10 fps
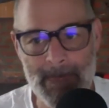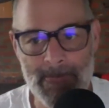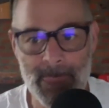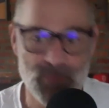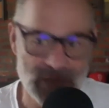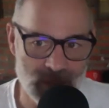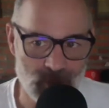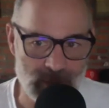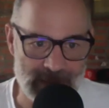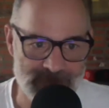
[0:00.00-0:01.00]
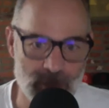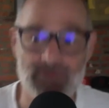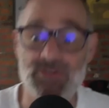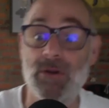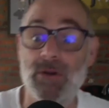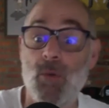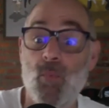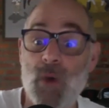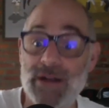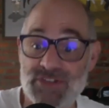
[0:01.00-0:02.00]
We get web forms.
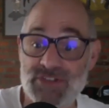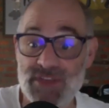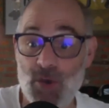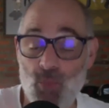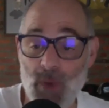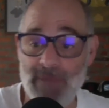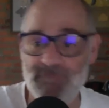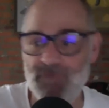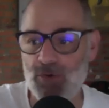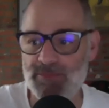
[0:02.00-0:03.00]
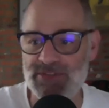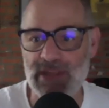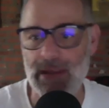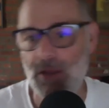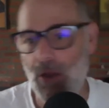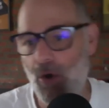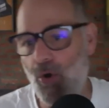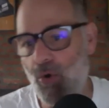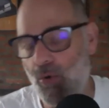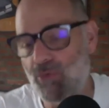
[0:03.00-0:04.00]
What's the web form say?
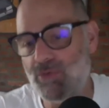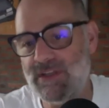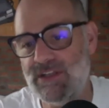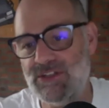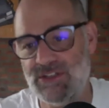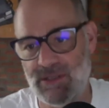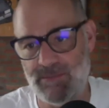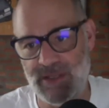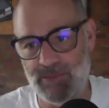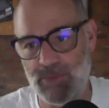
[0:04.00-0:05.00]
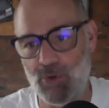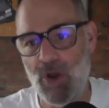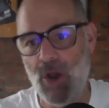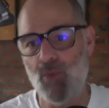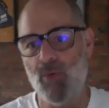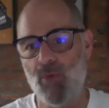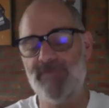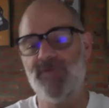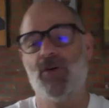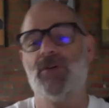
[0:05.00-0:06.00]
Holy shit, people. Web
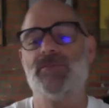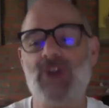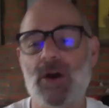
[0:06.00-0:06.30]
forms are